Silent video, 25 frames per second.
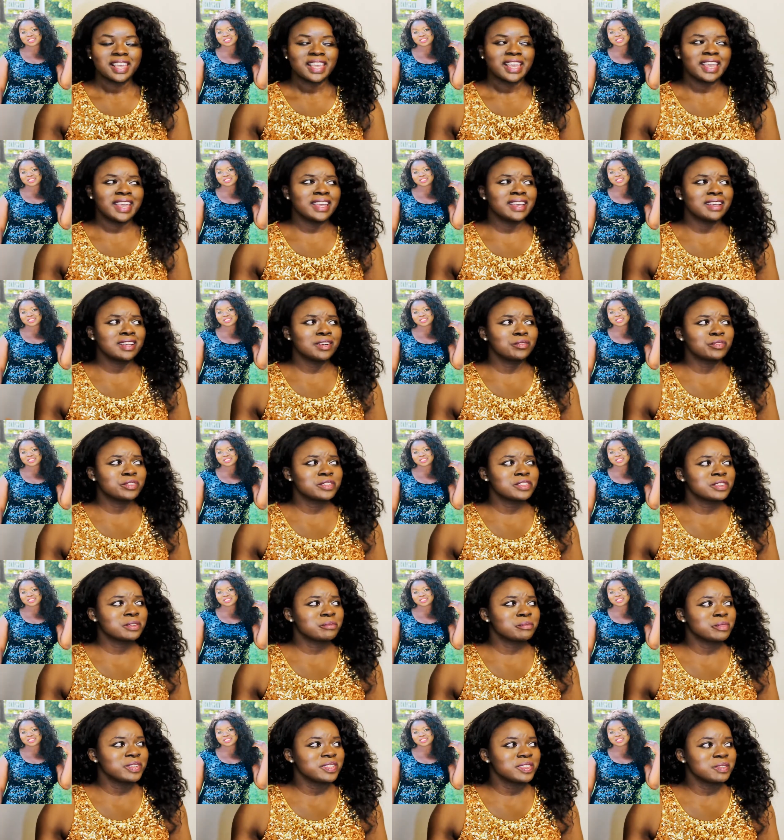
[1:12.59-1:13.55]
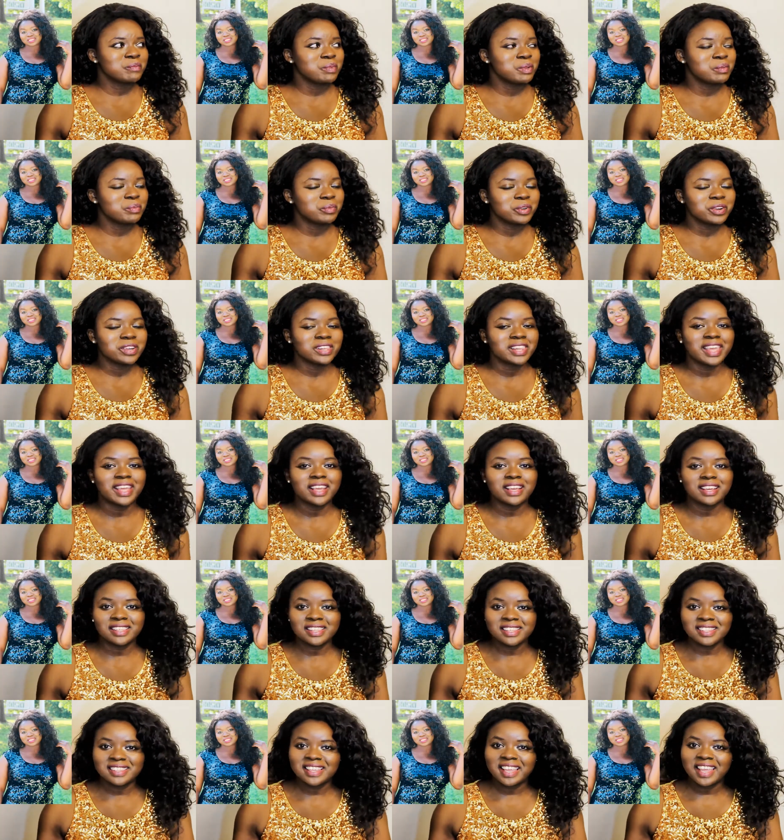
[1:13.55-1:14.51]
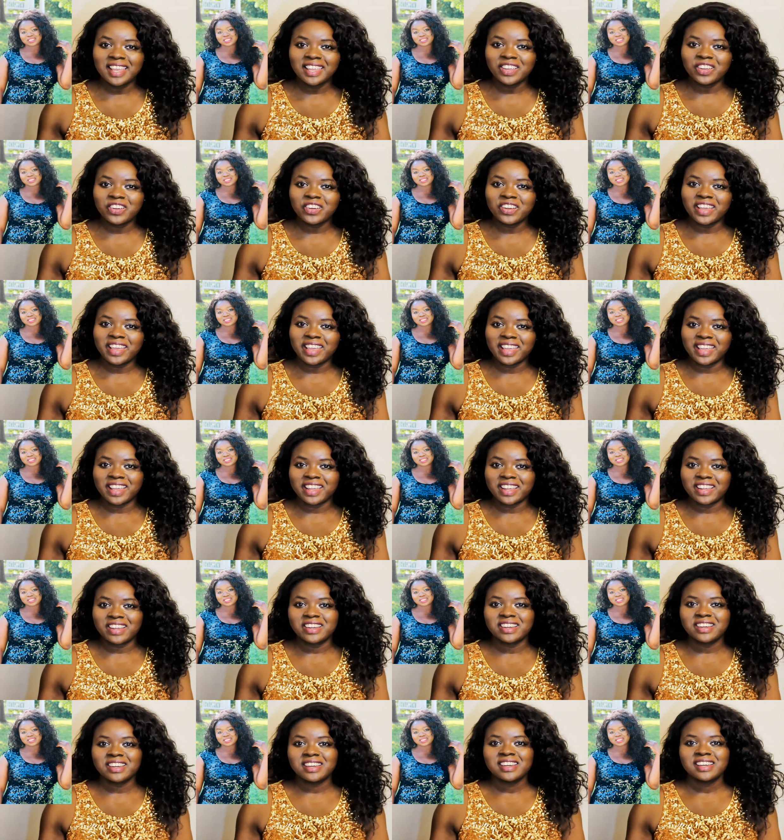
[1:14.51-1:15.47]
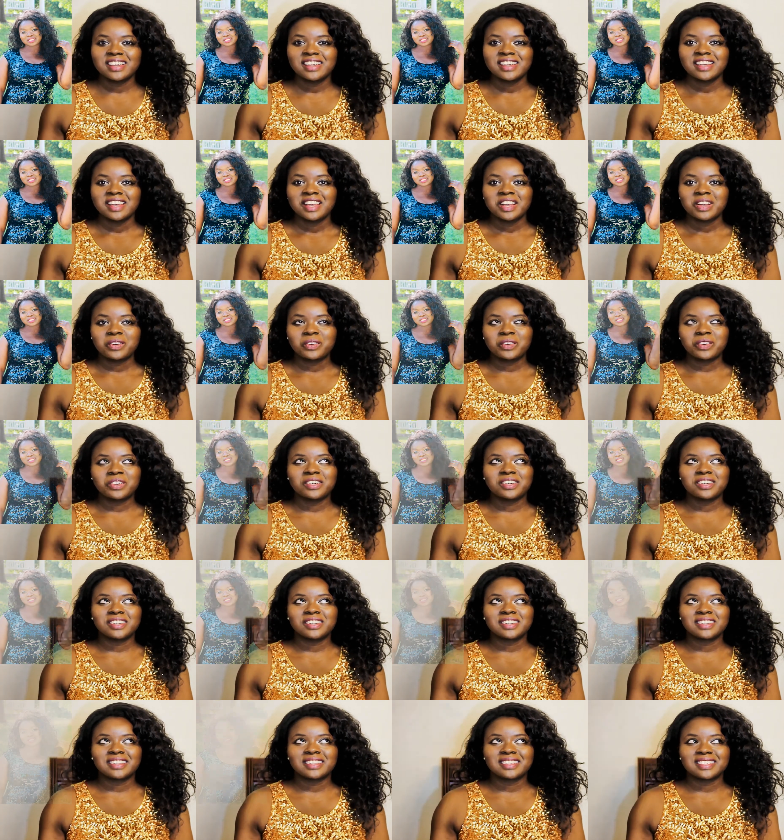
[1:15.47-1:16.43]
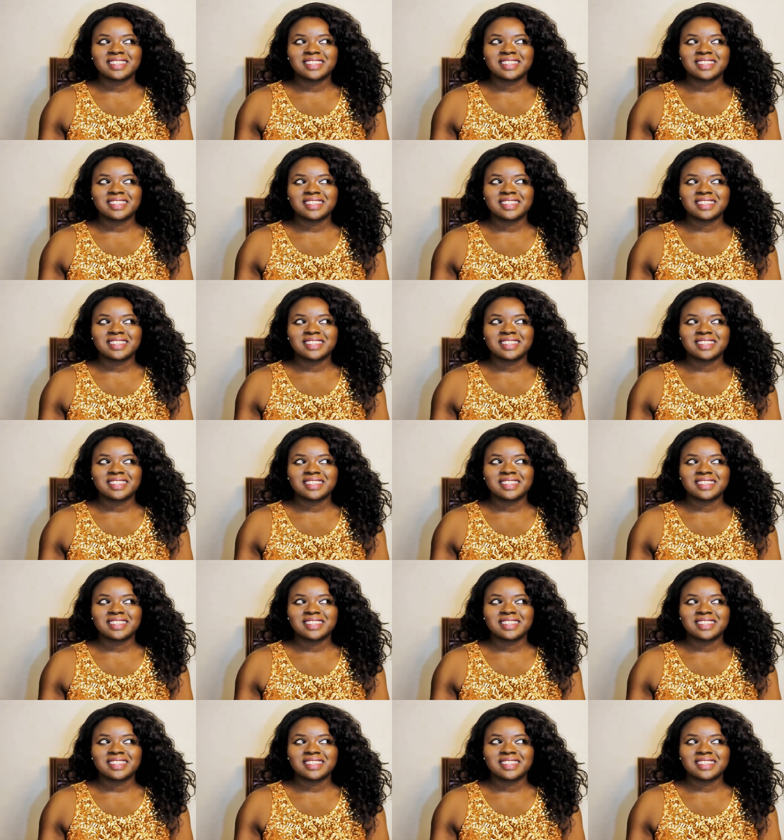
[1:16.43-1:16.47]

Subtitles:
And for some reason people are like, is that your hair? Or